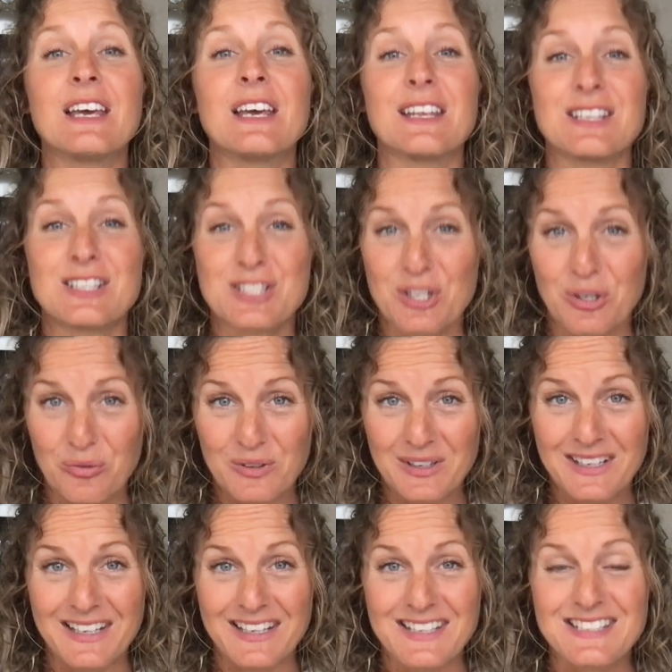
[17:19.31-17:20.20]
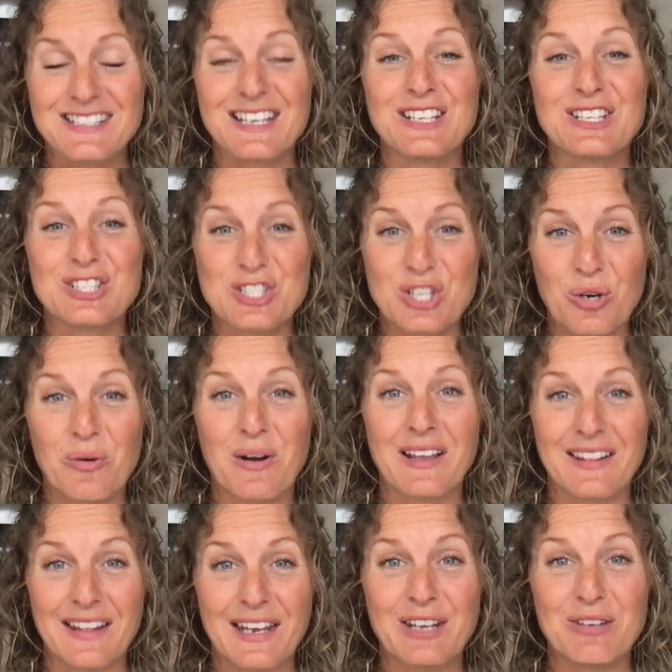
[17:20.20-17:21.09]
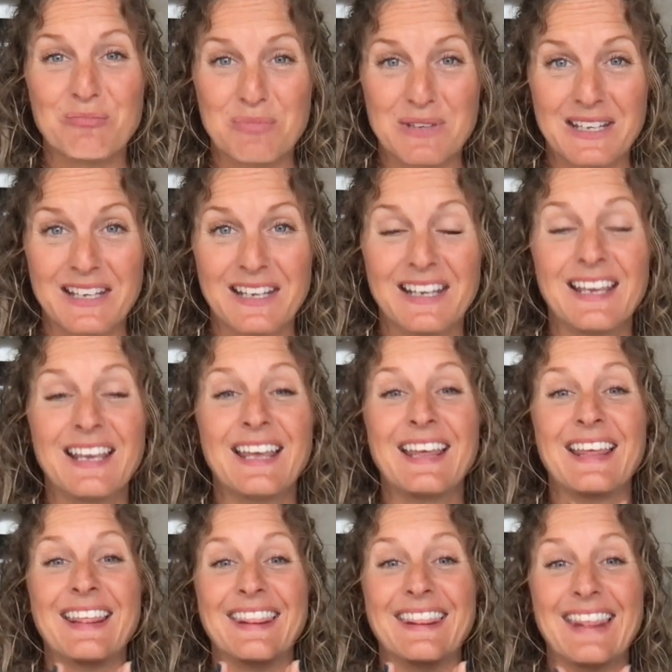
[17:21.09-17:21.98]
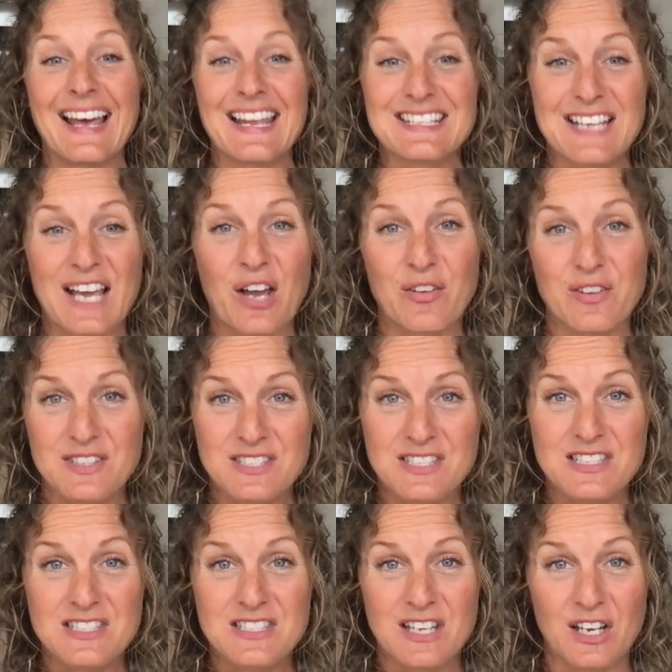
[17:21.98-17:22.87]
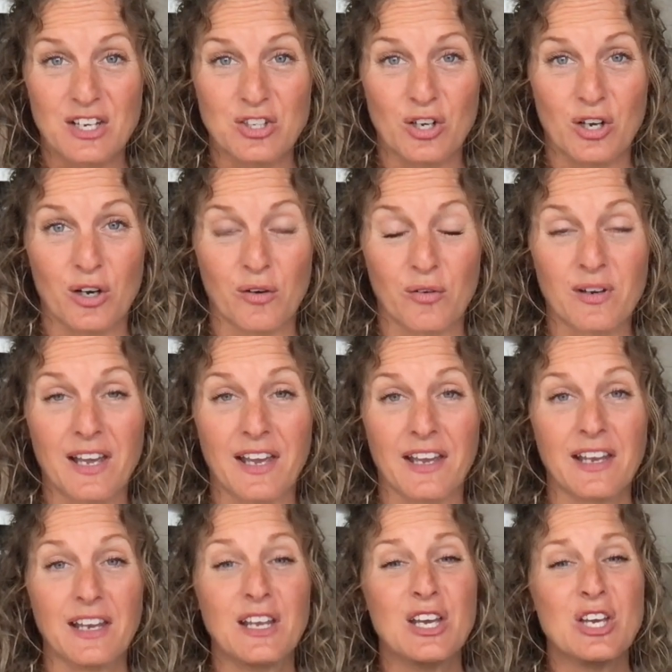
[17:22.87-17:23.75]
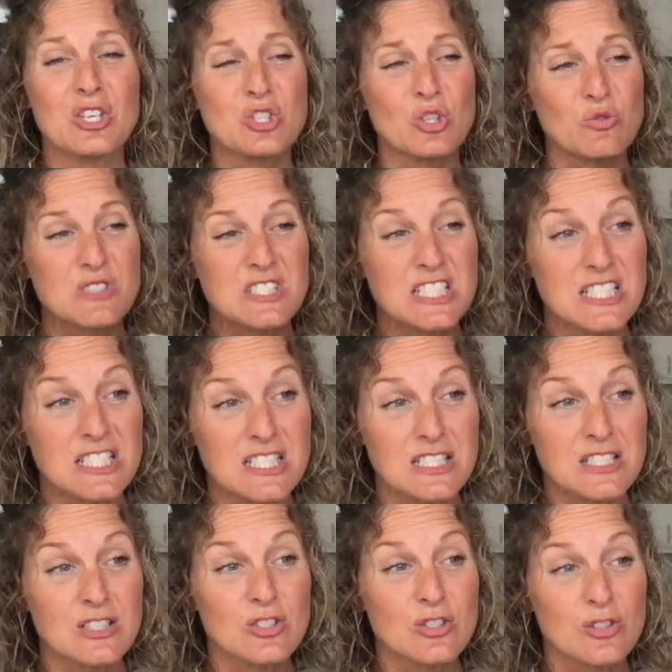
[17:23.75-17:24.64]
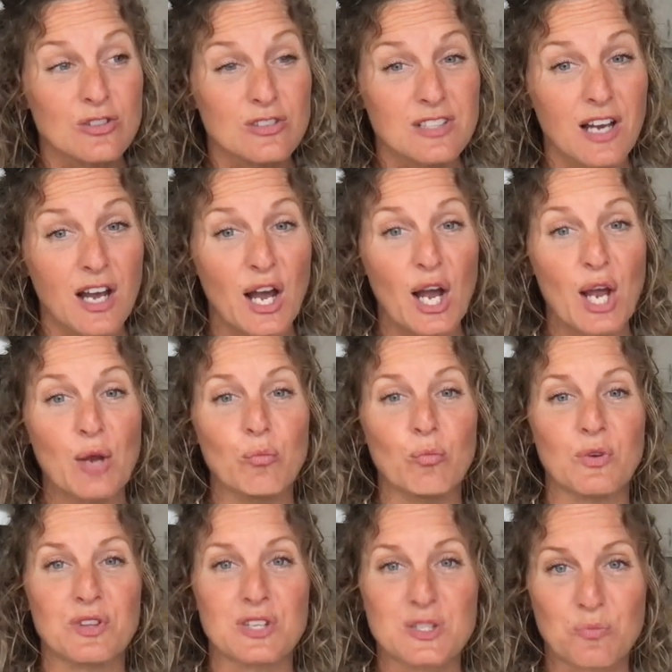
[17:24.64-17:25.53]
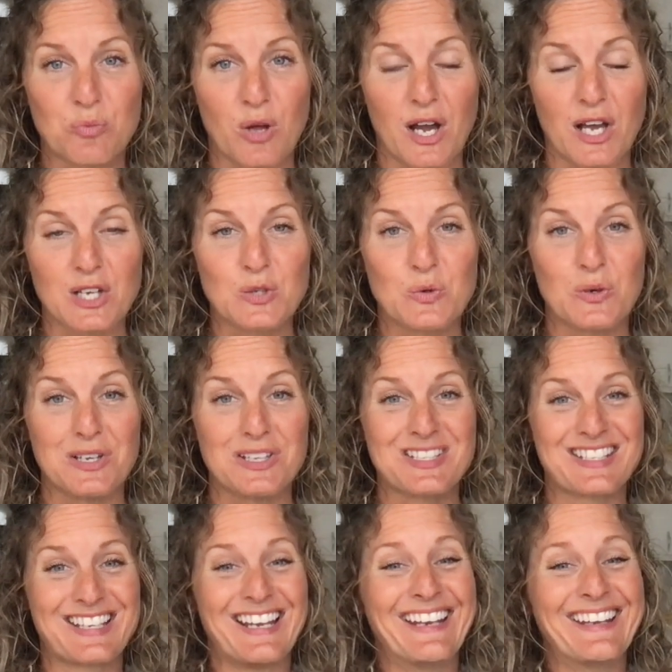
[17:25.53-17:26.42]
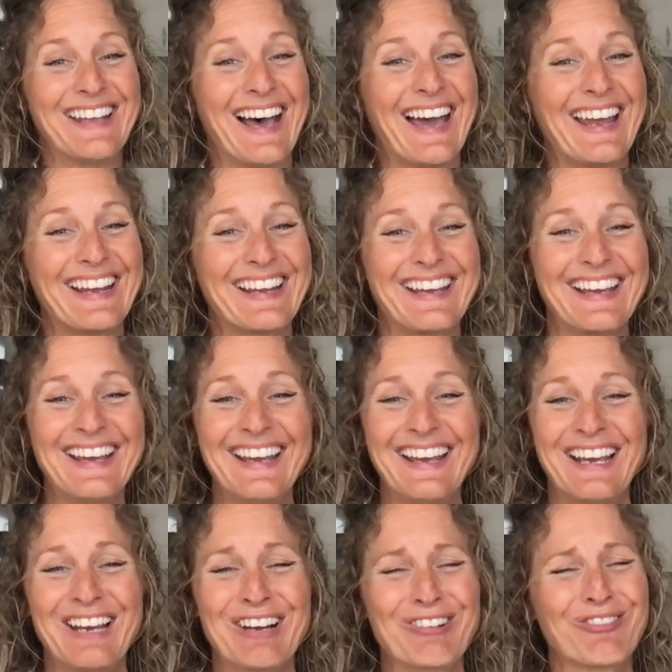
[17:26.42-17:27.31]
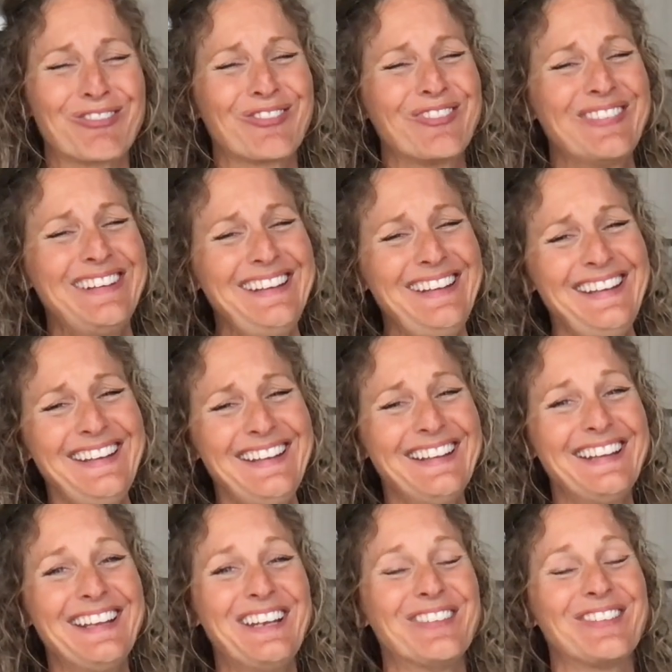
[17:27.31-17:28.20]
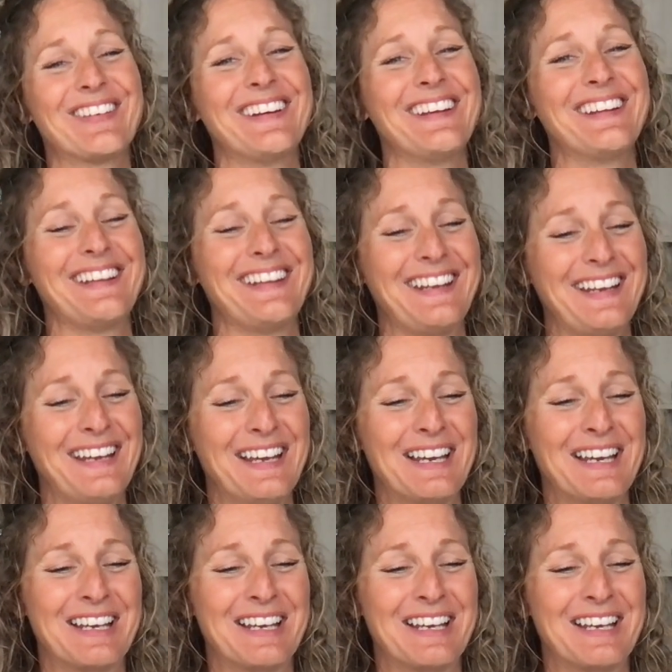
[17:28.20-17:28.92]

And so it is, and so I let it be. That's how this is done, y'all, okay? So take your time with this plot twist and like really, really